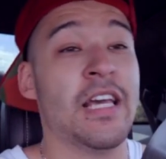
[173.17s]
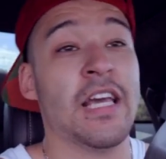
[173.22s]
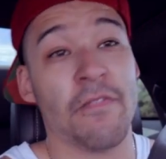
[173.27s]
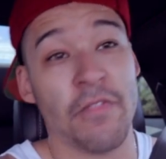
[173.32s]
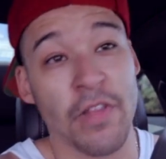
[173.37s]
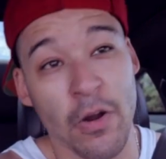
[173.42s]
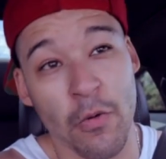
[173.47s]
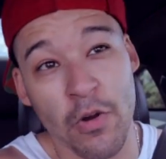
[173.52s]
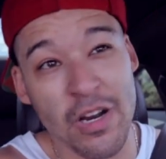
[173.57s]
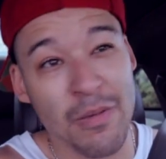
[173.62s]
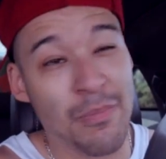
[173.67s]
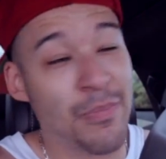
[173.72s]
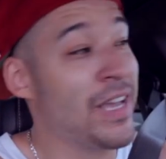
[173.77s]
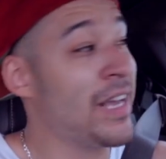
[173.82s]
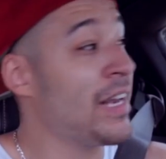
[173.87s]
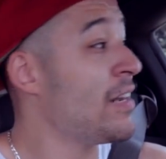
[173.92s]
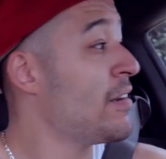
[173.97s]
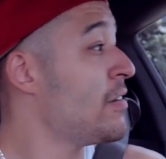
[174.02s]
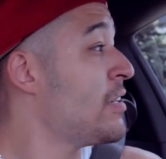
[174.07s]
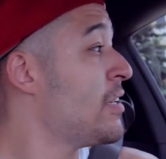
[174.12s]
If there would have
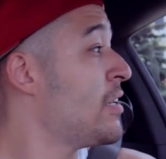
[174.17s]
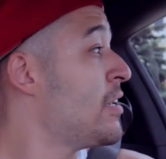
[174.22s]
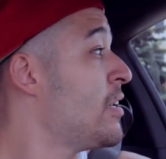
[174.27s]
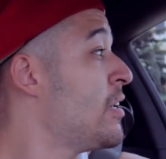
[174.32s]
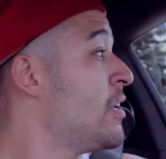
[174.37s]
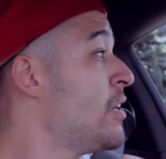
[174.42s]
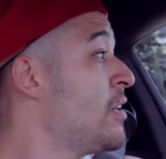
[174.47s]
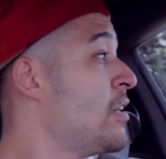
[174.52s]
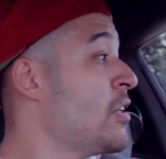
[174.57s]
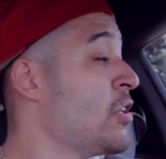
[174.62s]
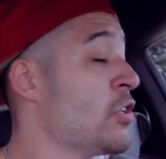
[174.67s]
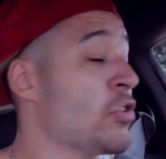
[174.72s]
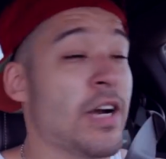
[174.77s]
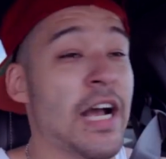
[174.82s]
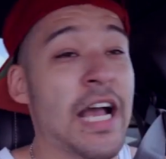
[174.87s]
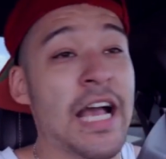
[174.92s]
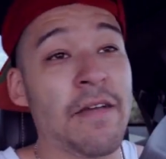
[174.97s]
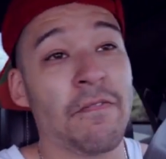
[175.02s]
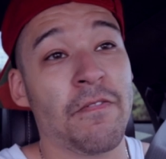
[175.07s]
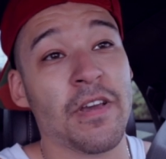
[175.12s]
been
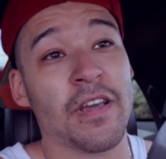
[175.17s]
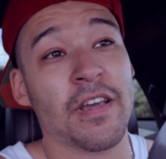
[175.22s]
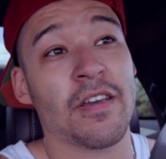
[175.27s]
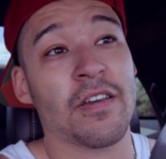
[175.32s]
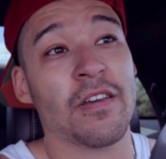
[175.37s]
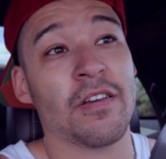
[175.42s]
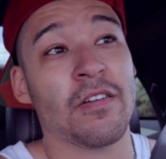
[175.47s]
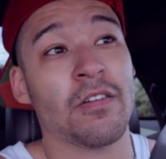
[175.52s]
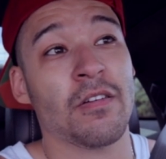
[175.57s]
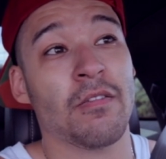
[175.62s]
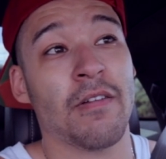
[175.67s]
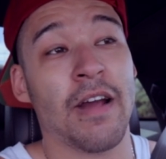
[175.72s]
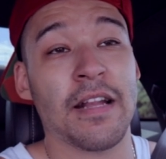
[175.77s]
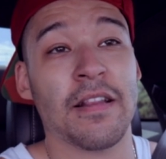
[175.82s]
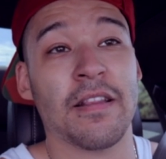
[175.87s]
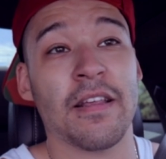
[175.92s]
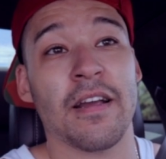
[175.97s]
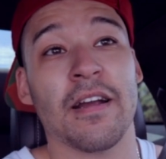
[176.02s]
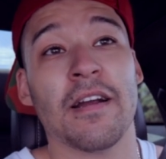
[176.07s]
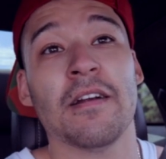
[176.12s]
traffic
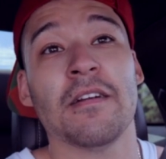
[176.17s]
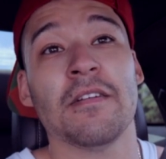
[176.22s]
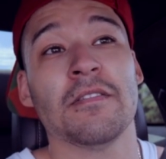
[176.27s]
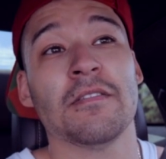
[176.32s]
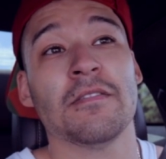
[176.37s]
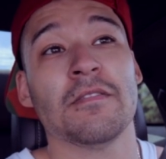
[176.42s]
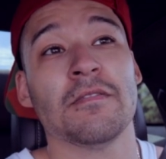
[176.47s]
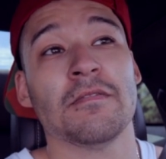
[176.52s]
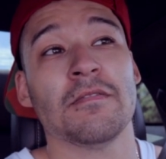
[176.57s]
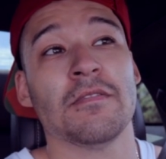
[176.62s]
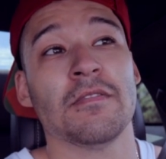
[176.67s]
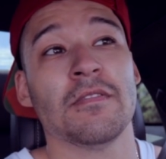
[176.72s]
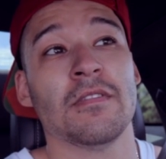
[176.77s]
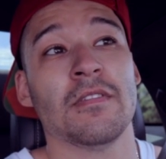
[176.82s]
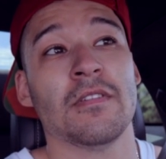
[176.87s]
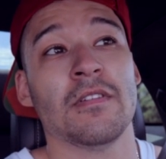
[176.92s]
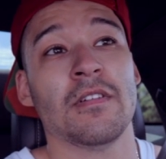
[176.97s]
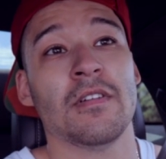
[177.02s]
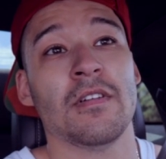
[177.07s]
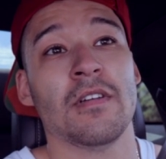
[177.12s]
right there,
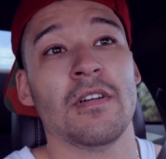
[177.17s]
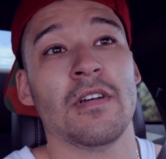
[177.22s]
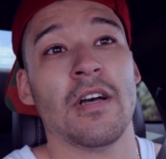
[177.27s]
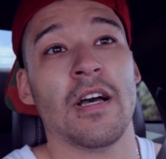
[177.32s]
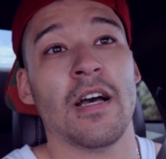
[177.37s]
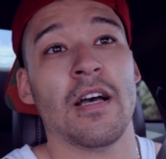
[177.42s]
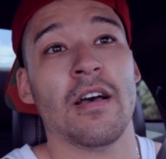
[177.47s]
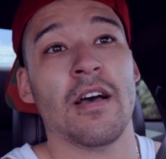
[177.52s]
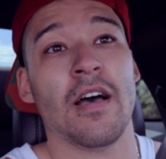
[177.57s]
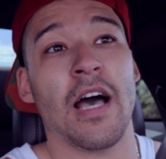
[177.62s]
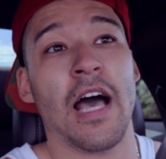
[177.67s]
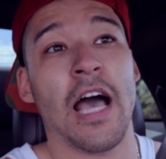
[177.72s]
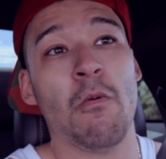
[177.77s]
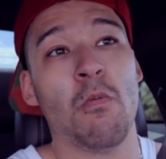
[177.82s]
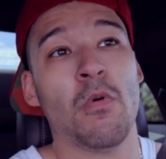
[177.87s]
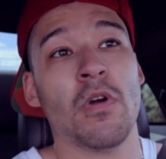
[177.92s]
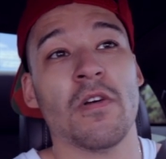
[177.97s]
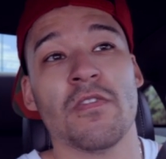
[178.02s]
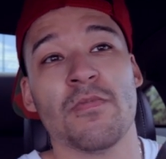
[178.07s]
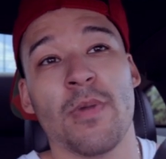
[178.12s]
I
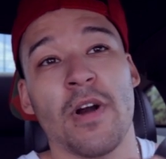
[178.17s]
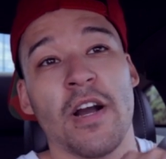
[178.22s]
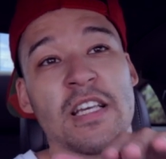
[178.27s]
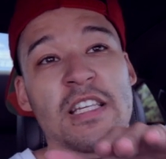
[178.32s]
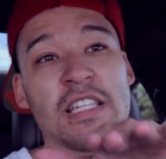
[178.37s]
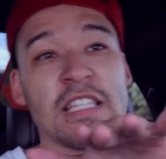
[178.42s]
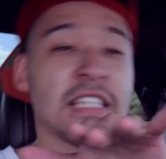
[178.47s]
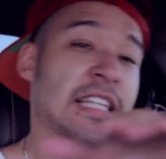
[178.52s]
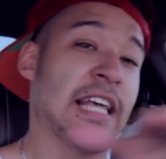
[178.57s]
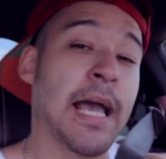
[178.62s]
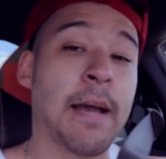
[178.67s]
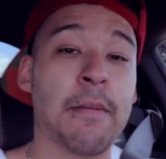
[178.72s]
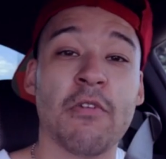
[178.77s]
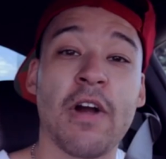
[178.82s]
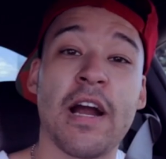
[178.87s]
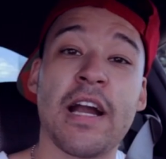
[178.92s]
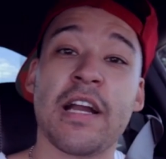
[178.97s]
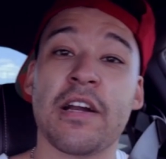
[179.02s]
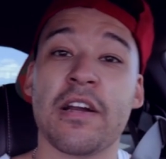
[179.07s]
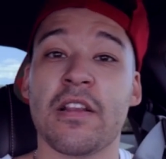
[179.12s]
would have probably slammed
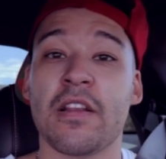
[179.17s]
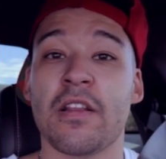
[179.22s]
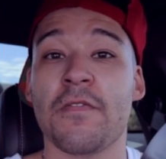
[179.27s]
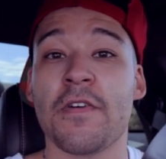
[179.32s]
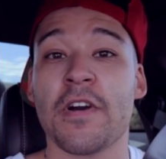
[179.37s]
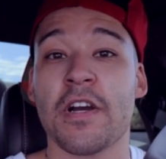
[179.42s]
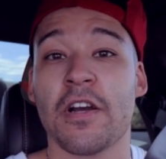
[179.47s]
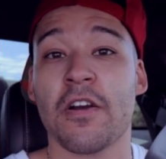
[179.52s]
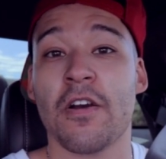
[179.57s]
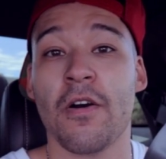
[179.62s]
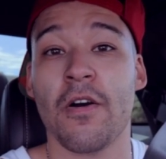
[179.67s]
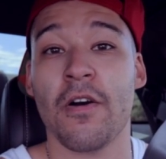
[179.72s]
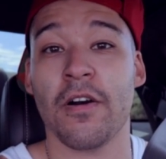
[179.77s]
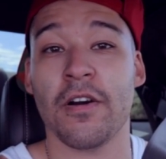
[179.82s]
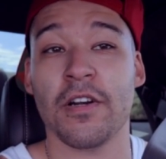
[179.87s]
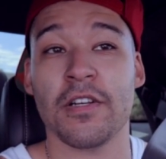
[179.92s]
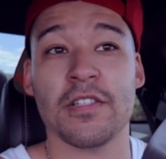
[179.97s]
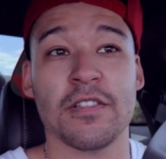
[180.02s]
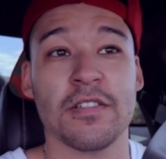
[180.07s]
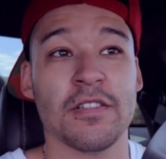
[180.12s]
right into the fucking
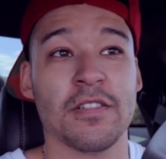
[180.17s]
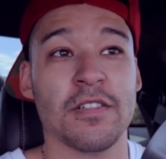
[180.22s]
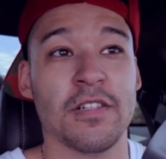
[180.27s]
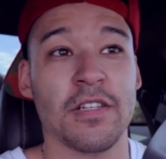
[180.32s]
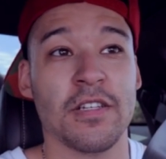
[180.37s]
cars